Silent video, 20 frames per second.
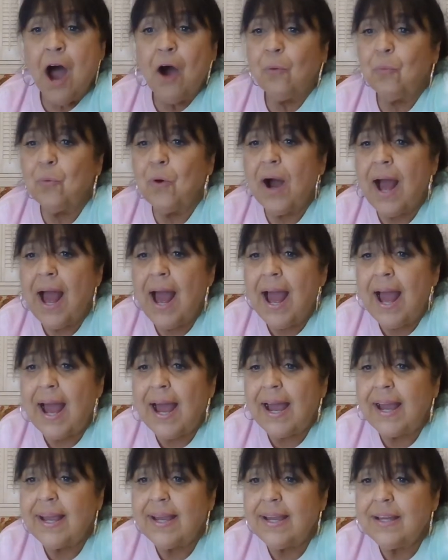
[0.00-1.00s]
Well,
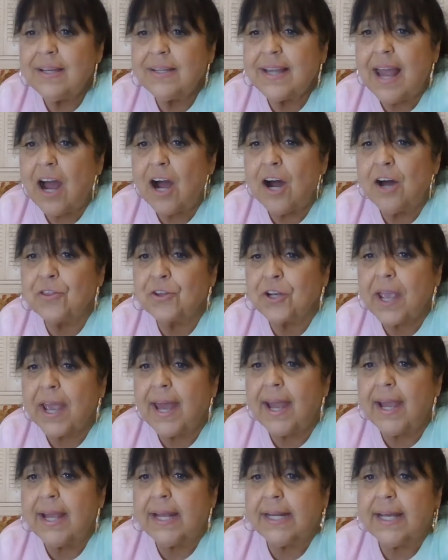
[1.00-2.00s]
hey, other
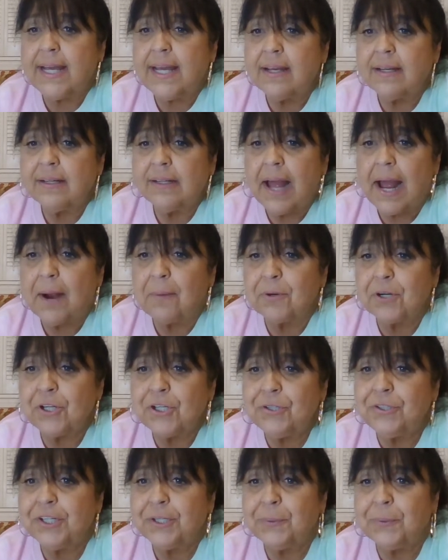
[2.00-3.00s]
Katie, how are
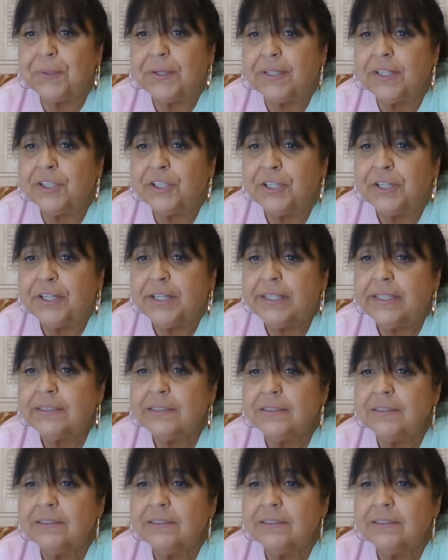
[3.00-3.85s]
you doing, honey?